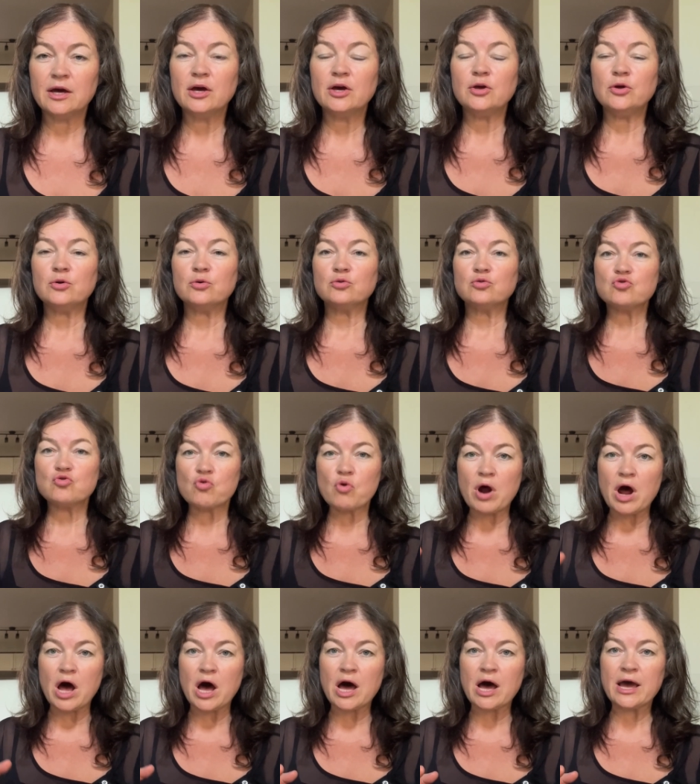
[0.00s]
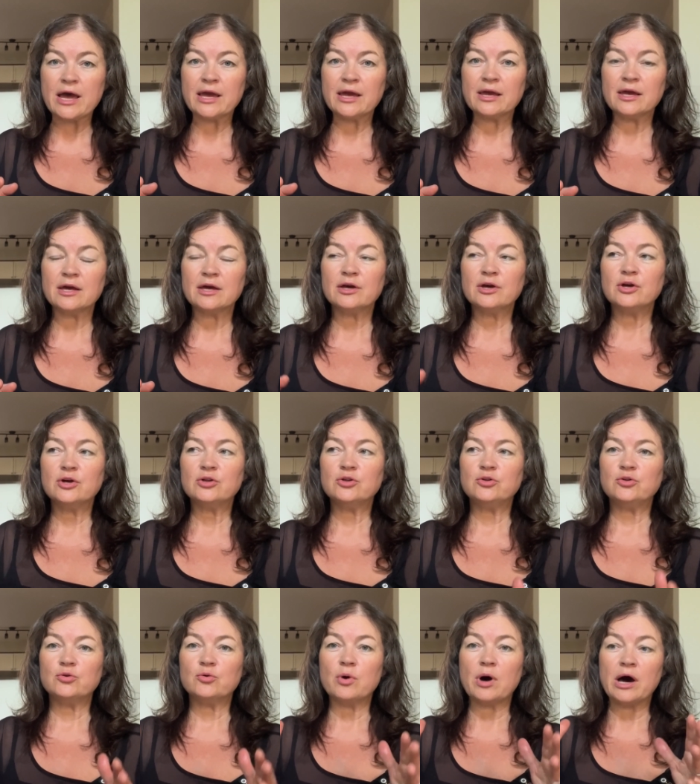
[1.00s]
You try
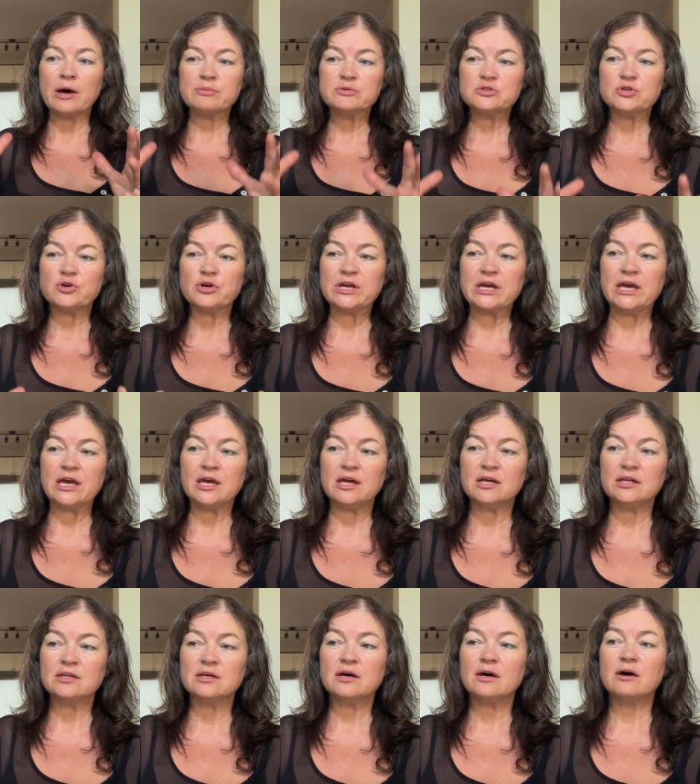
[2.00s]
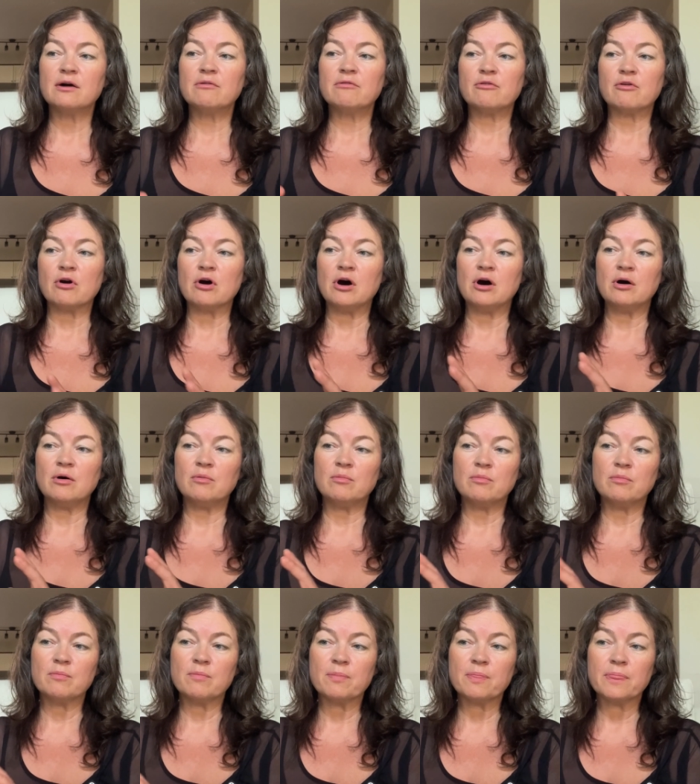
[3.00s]
to abstragate
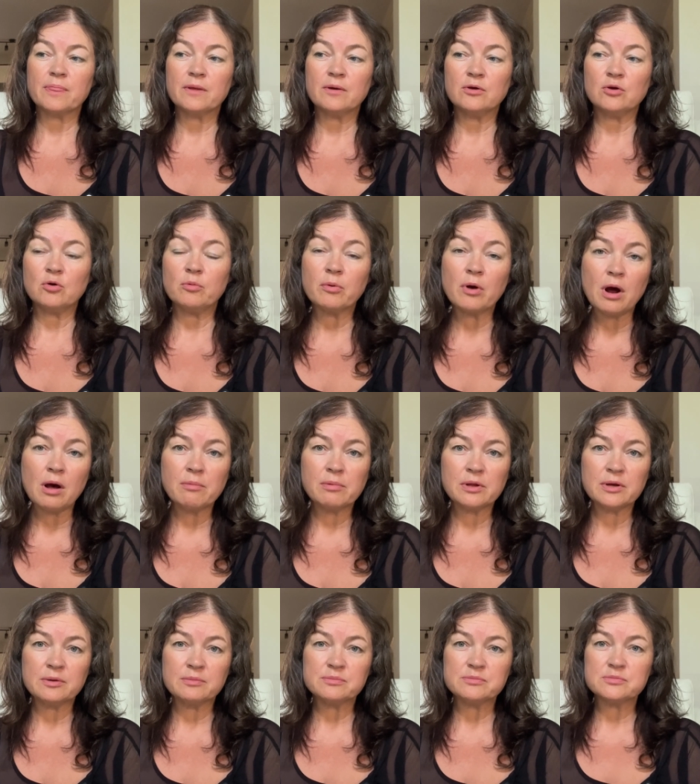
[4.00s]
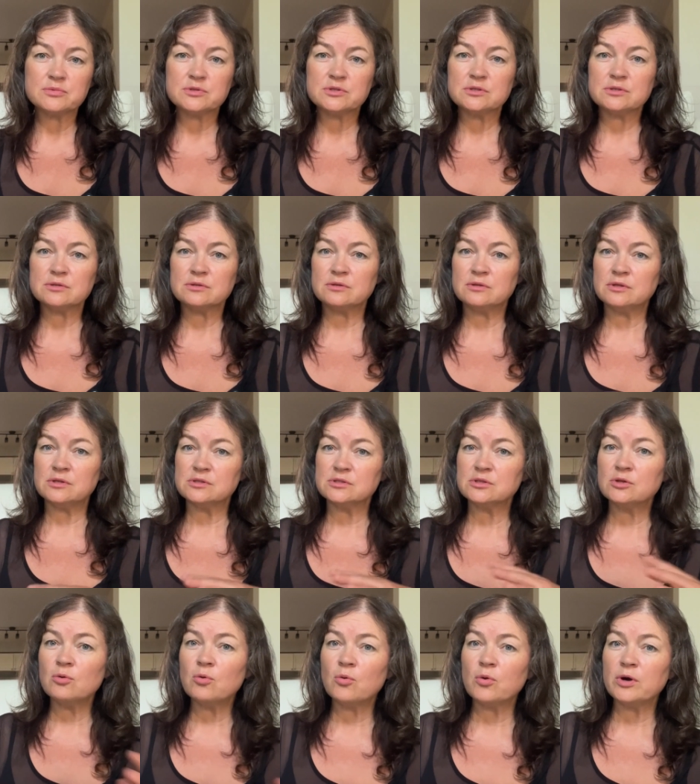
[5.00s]
from your problems, this
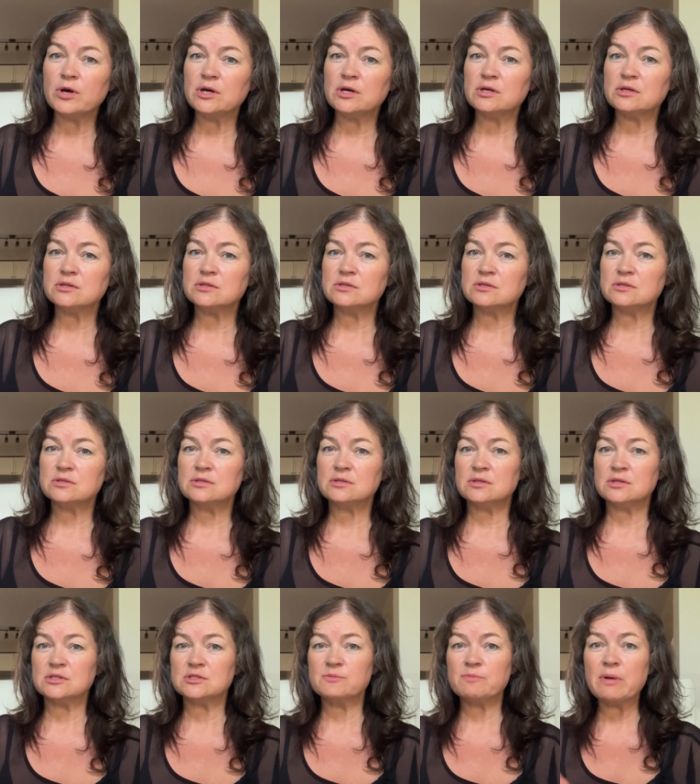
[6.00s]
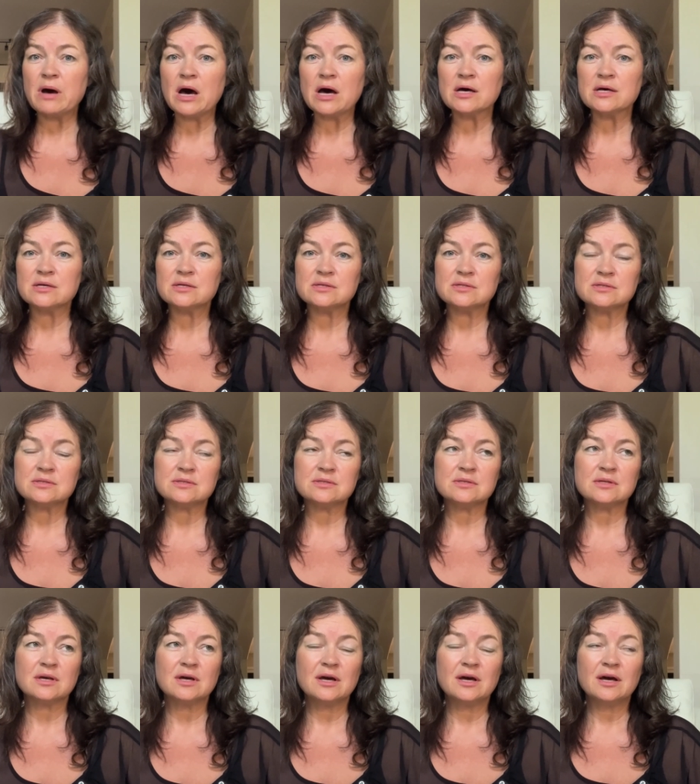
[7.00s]
noise, this
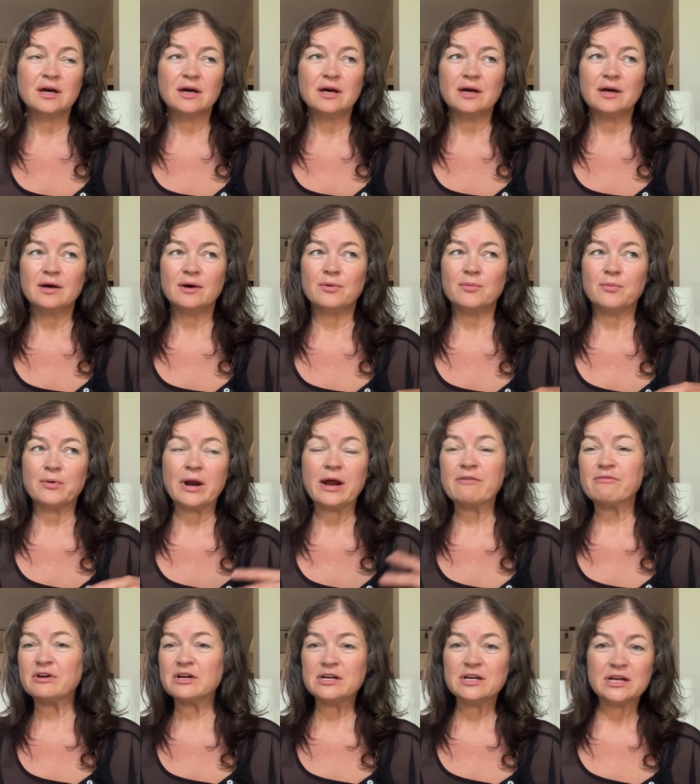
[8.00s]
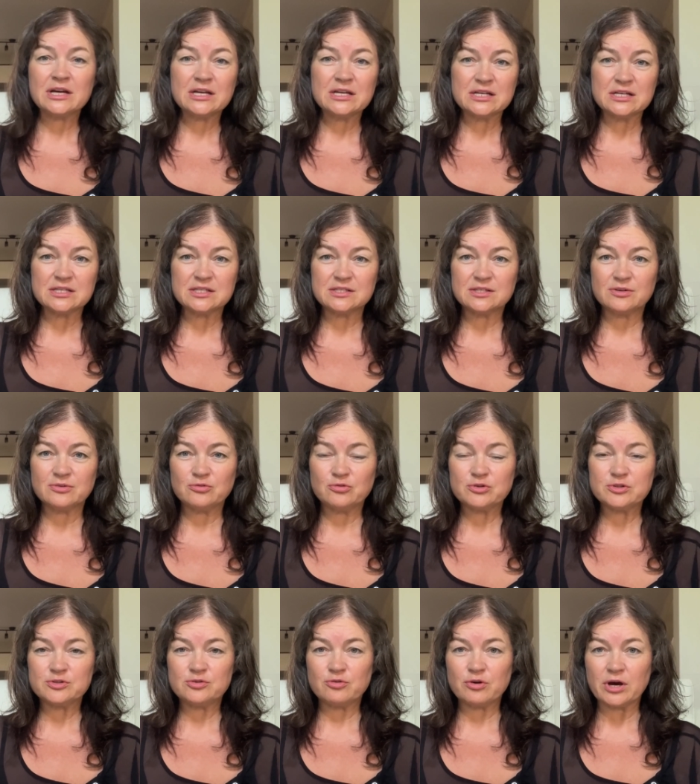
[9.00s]
buzz, whatever it is. You
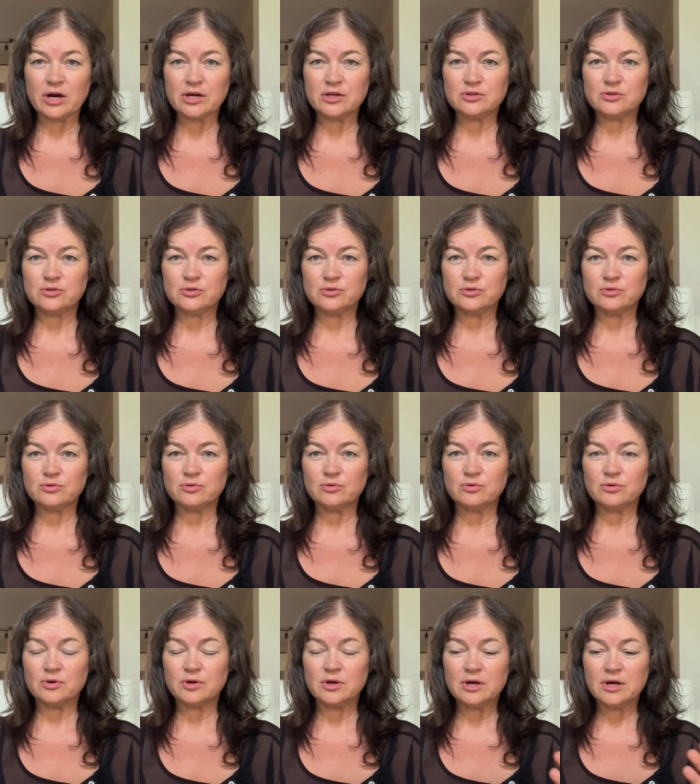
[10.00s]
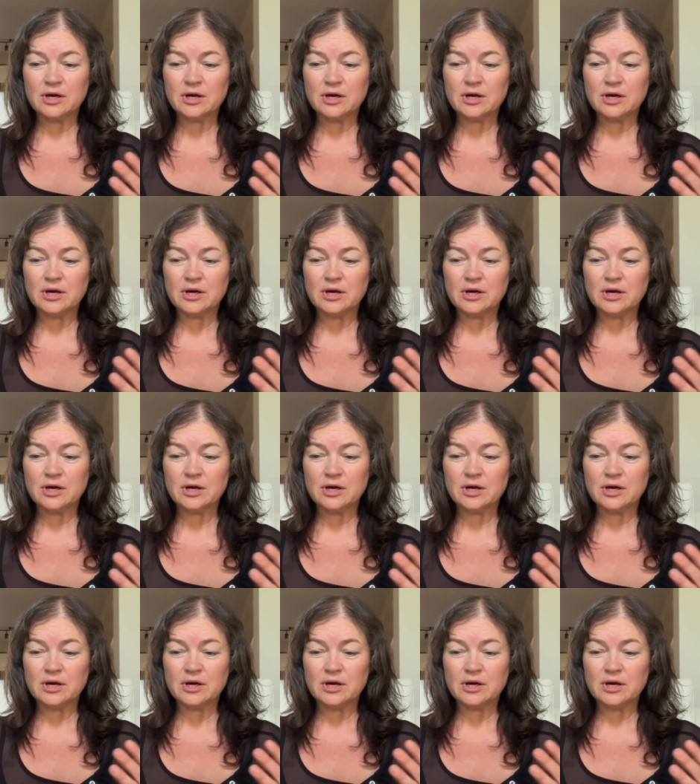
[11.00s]
just try to